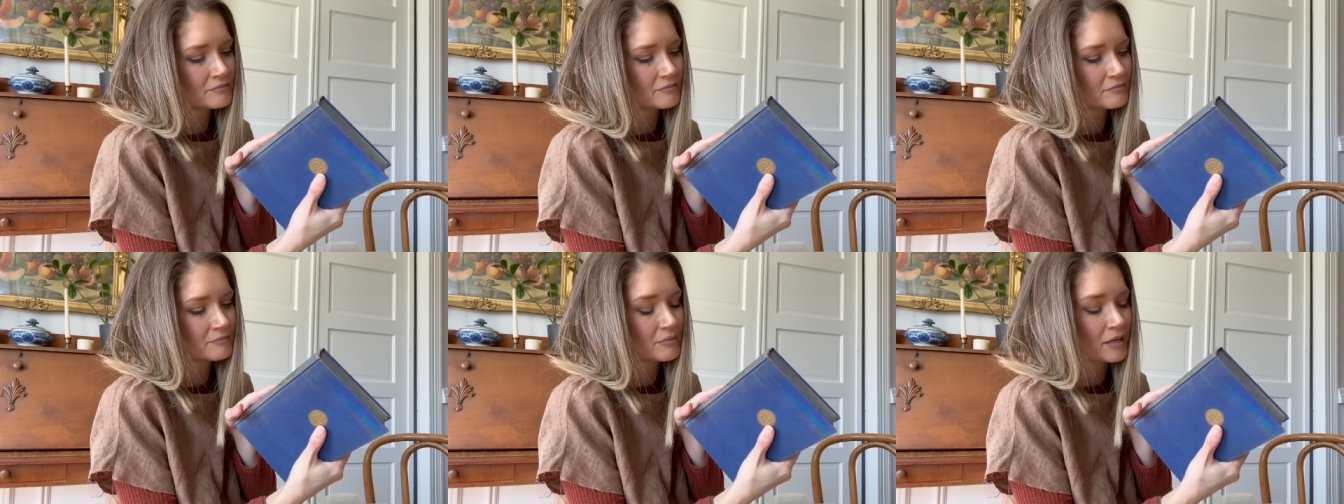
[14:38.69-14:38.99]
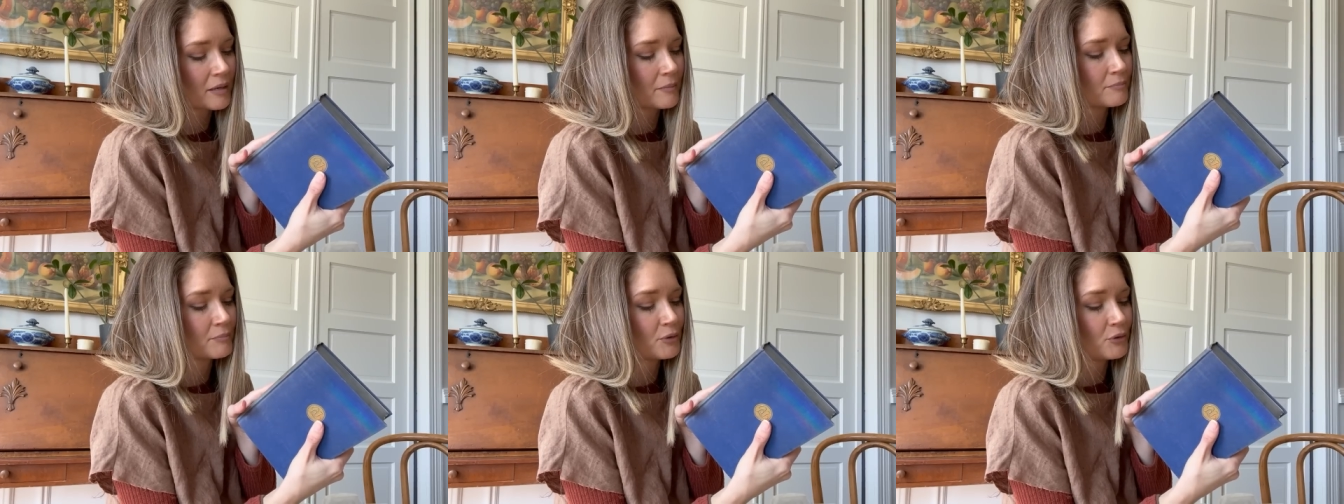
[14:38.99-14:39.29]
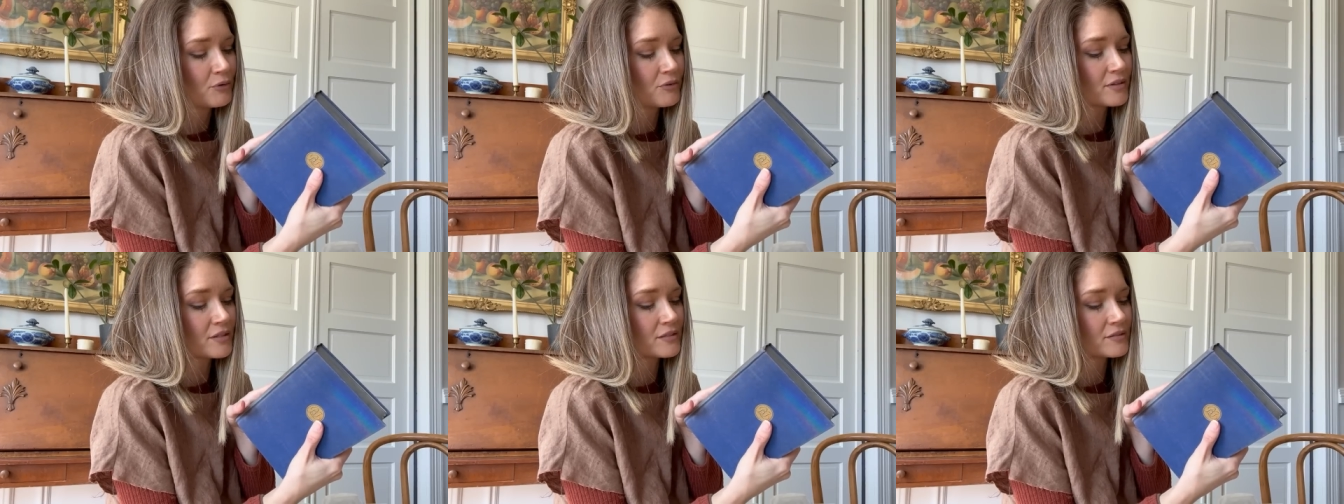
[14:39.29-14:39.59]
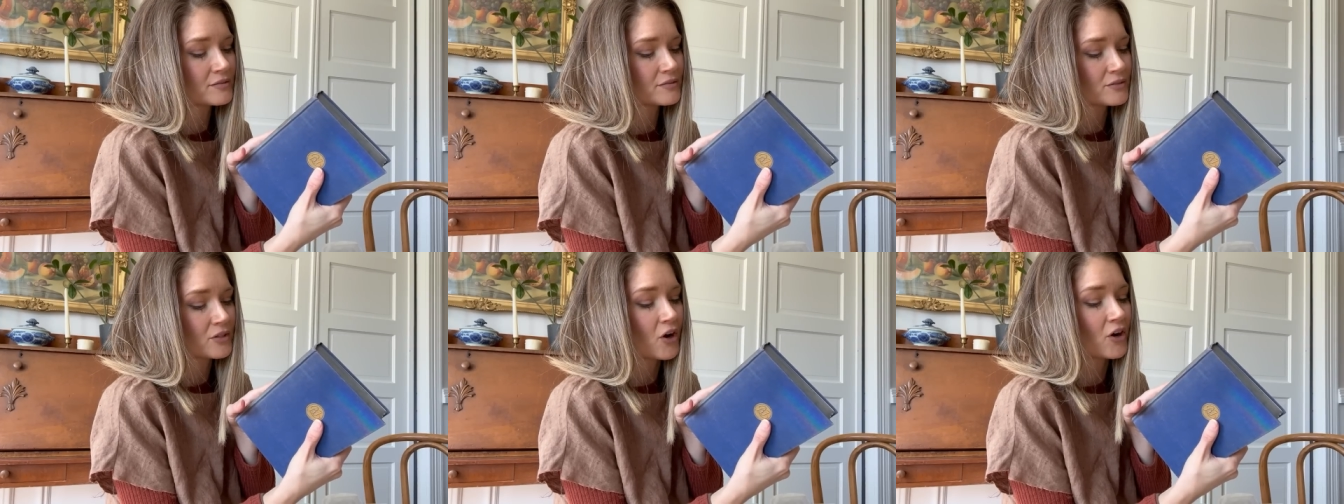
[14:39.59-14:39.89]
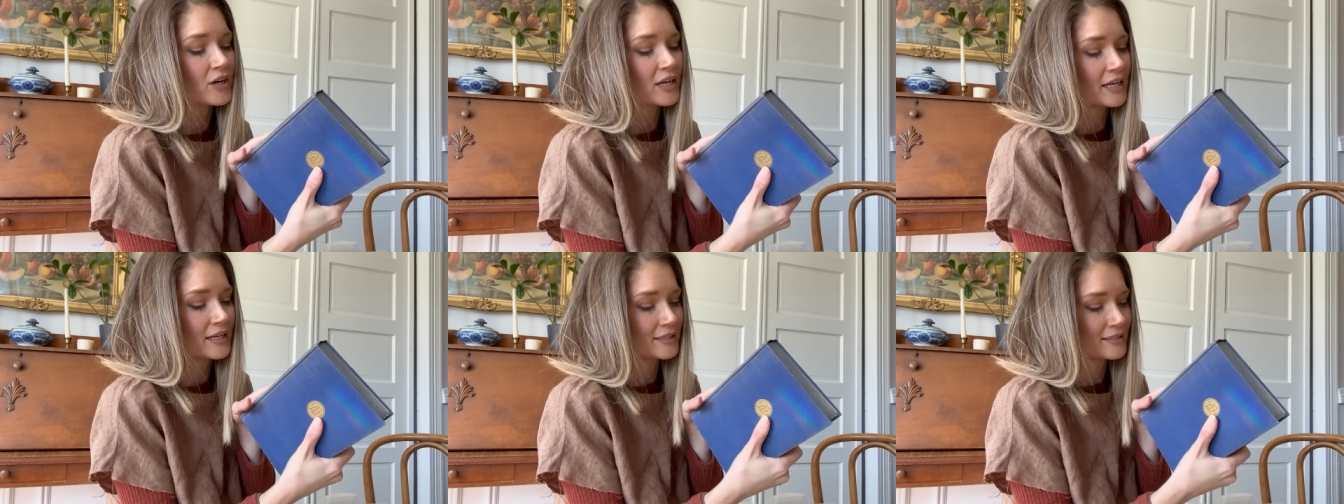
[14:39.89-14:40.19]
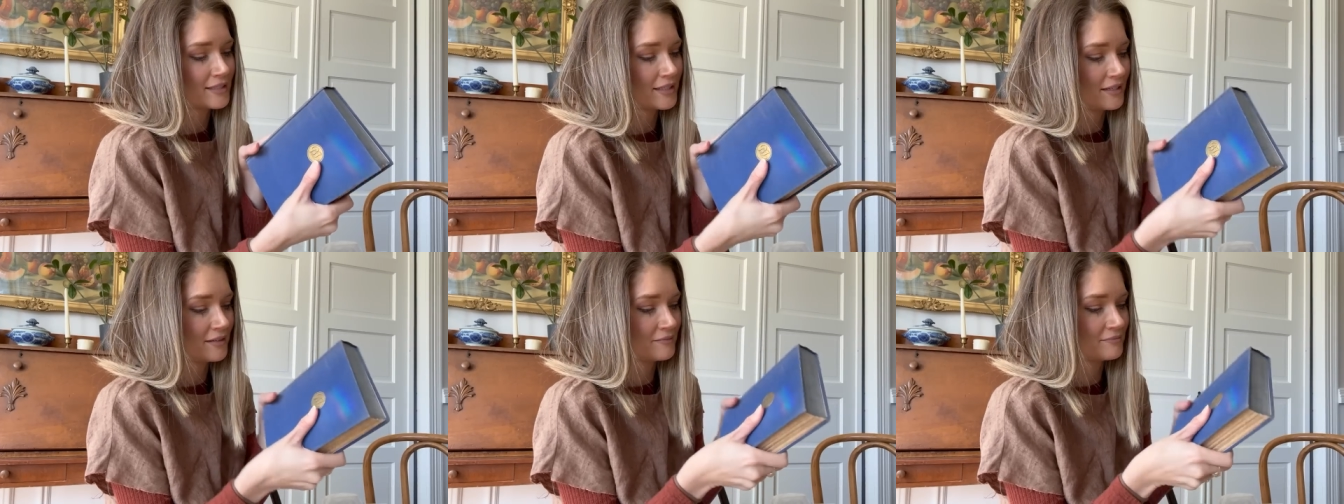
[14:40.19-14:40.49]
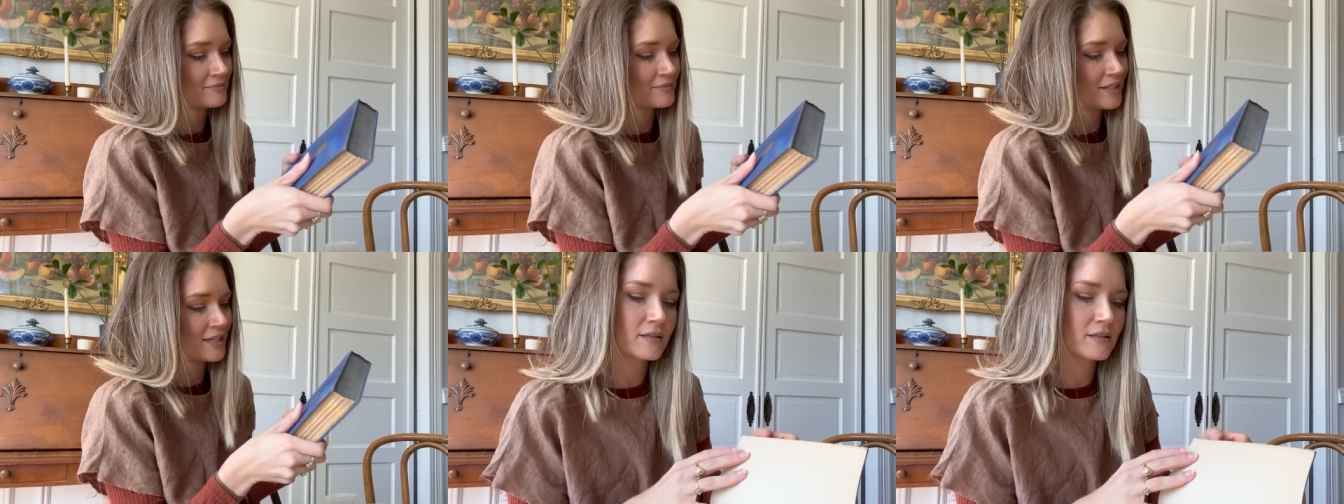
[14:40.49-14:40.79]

by Booth Tarkington.